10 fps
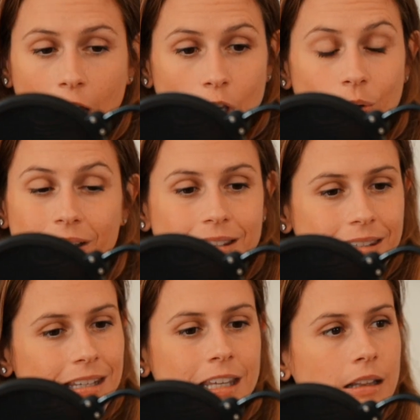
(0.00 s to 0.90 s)
you can
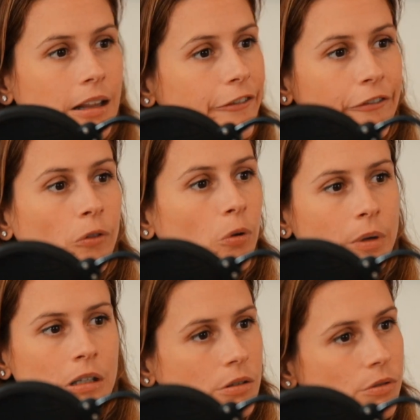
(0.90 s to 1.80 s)
see that Form
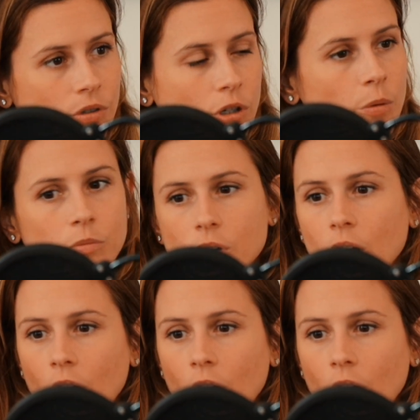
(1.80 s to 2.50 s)
is consumed